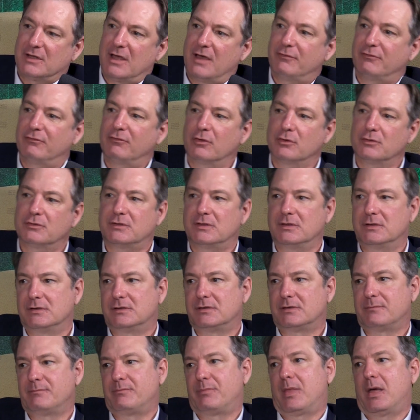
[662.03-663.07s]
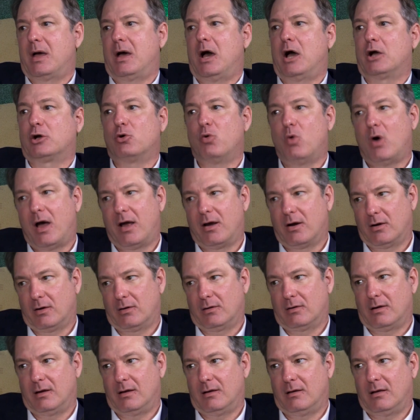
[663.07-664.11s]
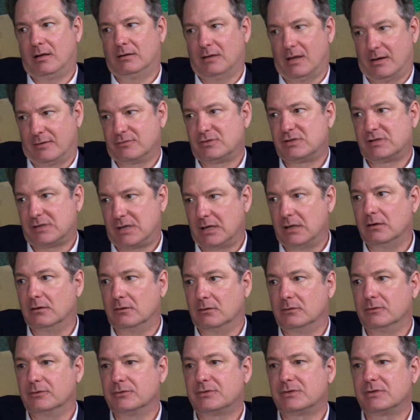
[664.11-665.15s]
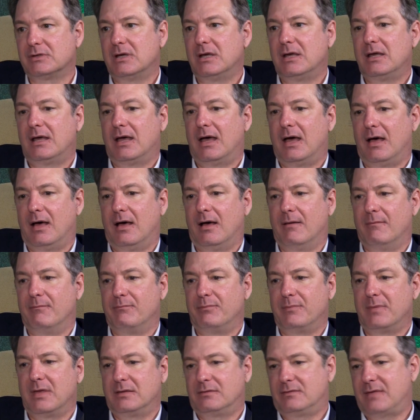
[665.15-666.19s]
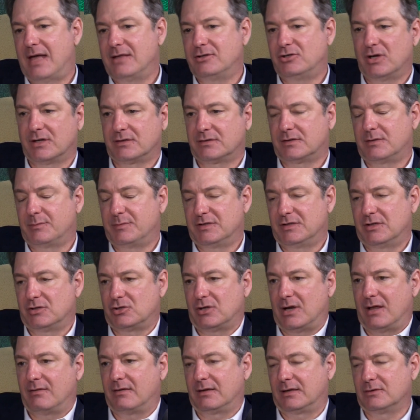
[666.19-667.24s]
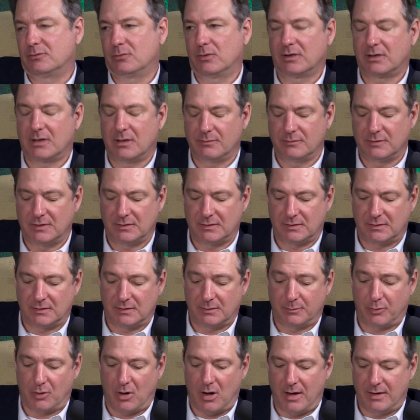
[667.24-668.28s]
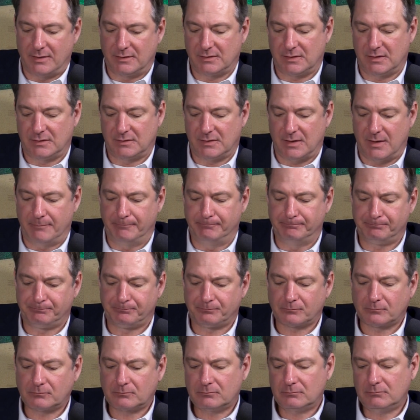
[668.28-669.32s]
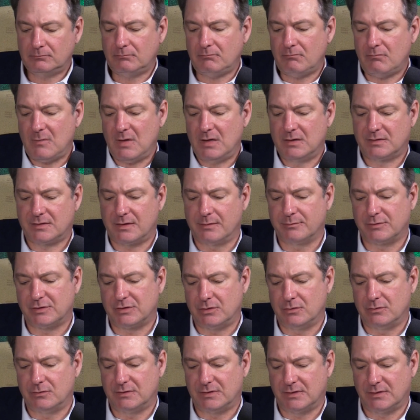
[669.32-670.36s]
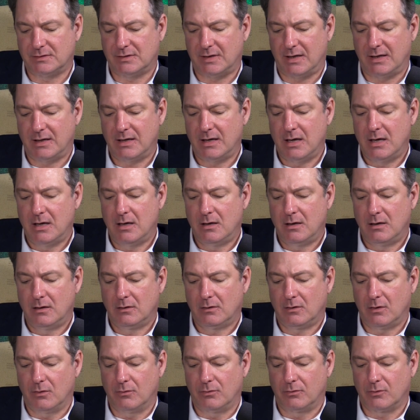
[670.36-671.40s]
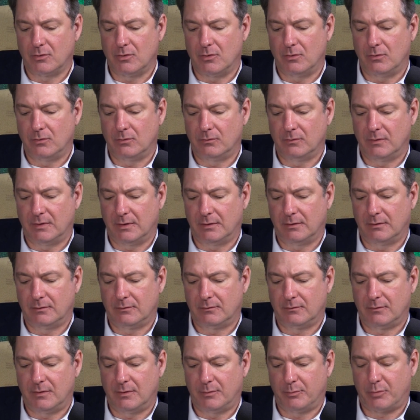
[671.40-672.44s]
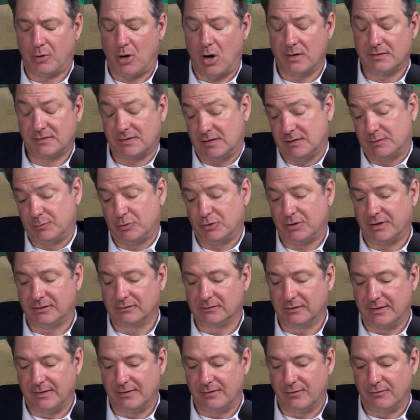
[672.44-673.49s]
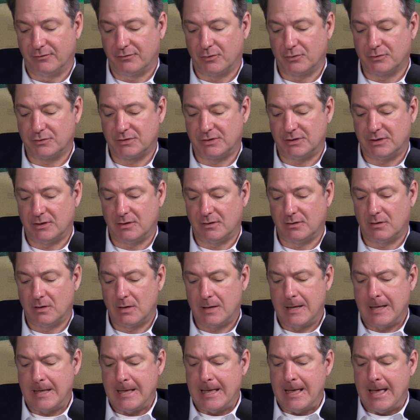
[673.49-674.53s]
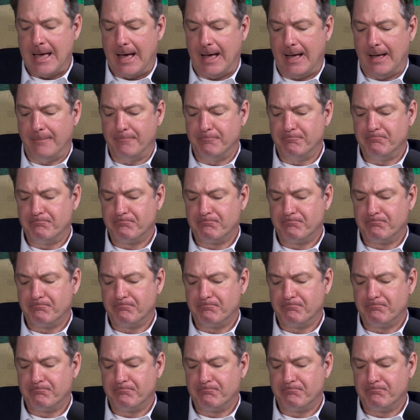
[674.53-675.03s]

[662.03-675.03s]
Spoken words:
versus acquire a lot of skills. That juxtaposition, I think, is what comes as a surprise to some students as they go through the process, particularly in the first year. Wondering